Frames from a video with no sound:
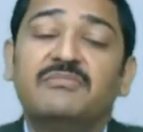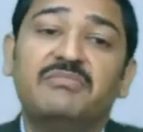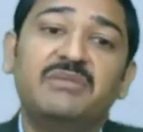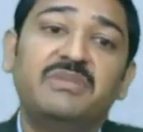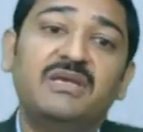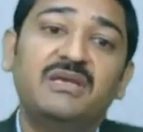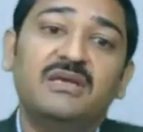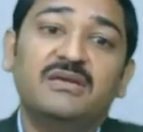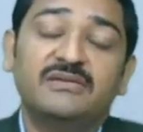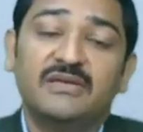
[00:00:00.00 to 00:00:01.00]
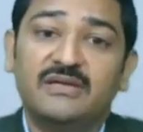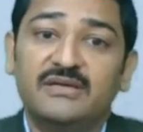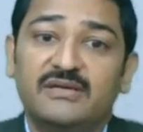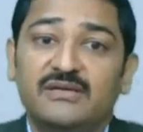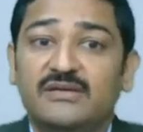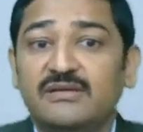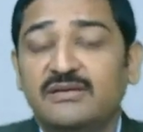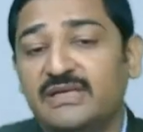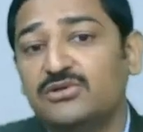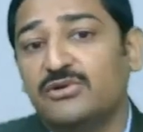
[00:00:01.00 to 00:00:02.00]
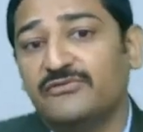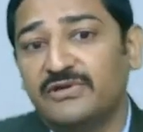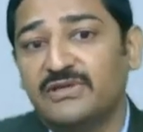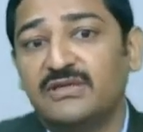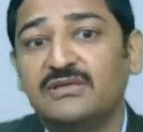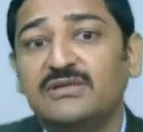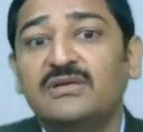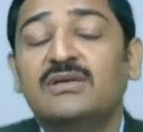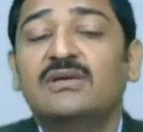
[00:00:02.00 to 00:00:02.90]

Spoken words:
maybe the rate of return